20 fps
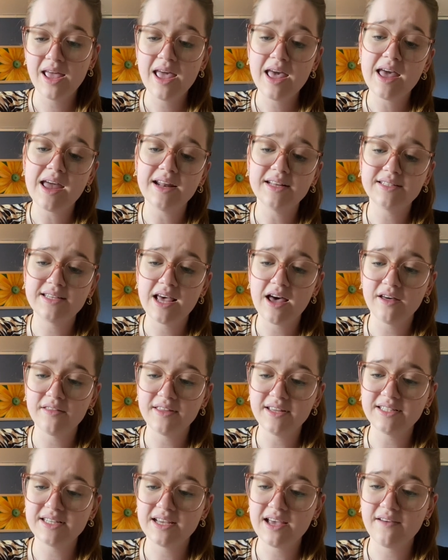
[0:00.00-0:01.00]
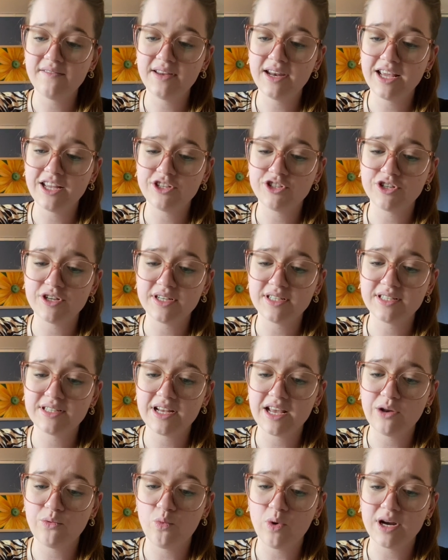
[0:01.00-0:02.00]
It is healthy to have an interest
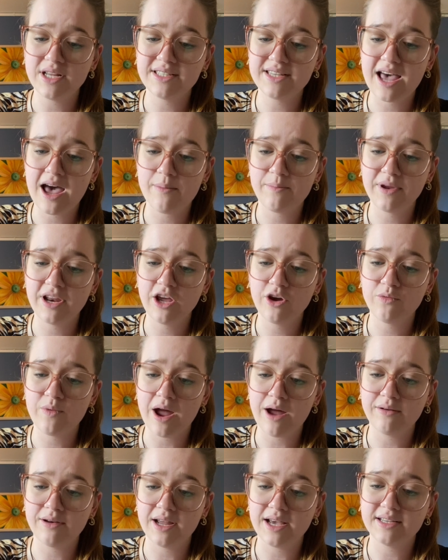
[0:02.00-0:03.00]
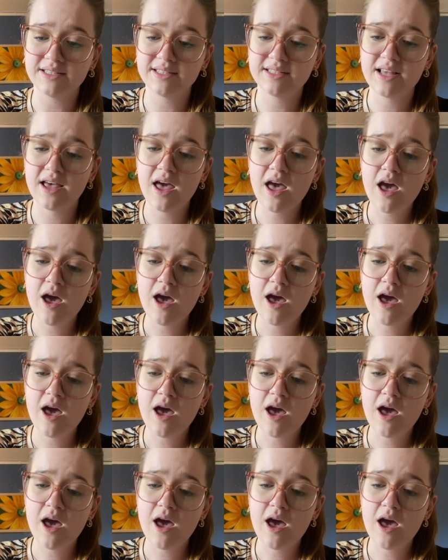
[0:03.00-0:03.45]
in what is happening around us,